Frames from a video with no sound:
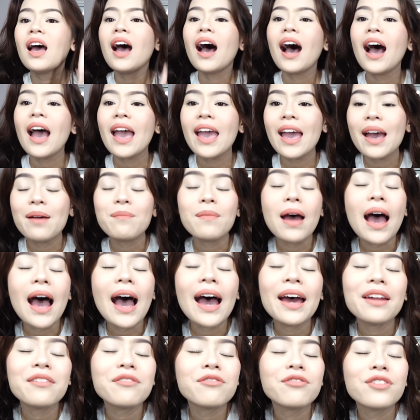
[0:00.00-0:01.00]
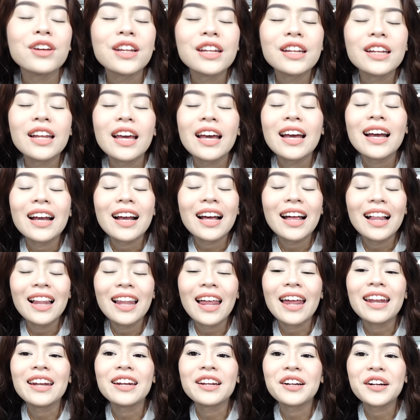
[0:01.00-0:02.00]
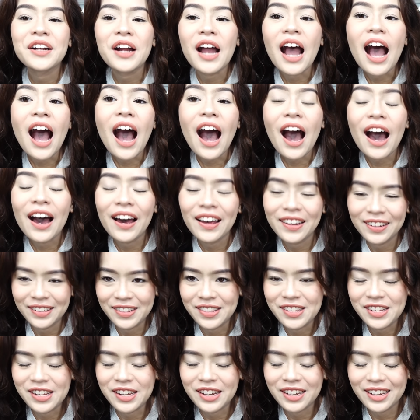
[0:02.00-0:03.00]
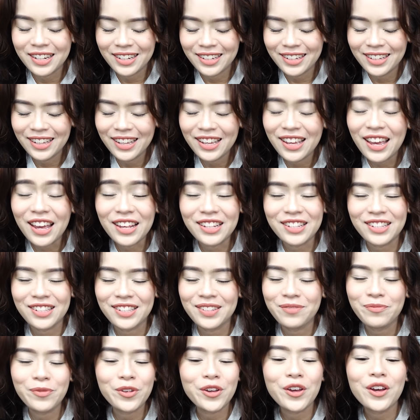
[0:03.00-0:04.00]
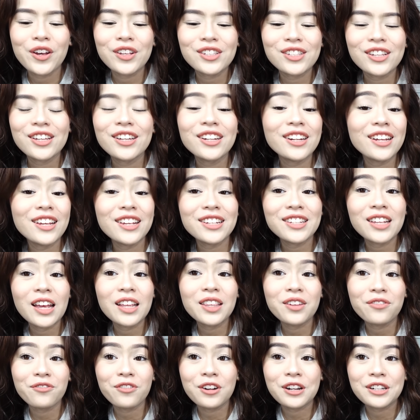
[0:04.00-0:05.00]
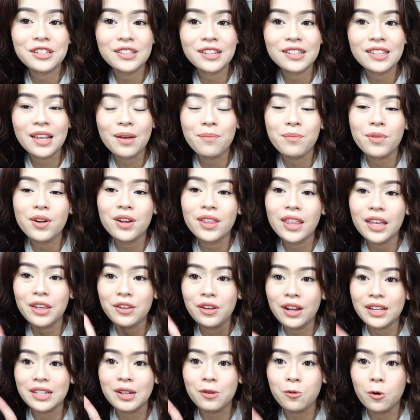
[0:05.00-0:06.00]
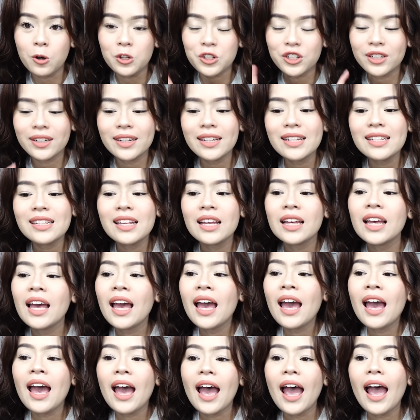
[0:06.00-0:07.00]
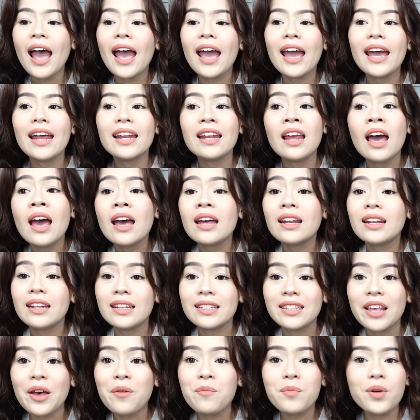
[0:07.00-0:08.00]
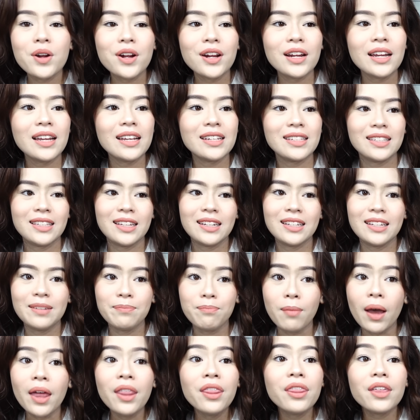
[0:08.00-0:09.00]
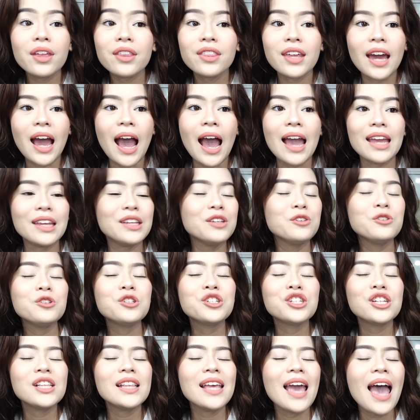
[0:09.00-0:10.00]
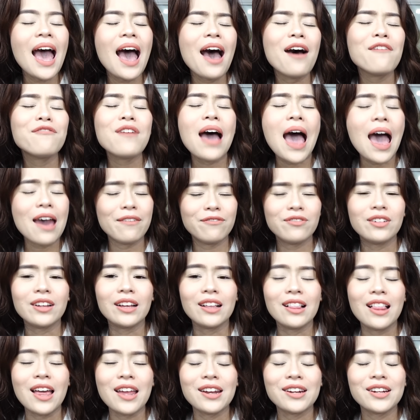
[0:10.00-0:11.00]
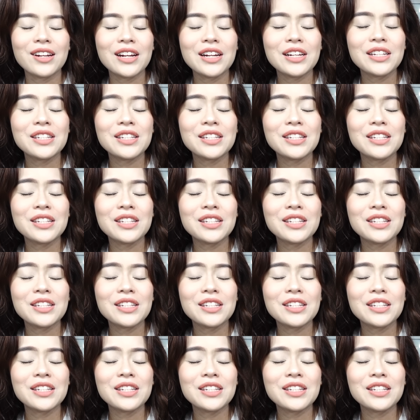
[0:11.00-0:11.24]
I am advent calendar hunting. Yes, because it is the 1st December that you guys are watching this, and December is the month that I usually have advent calendar.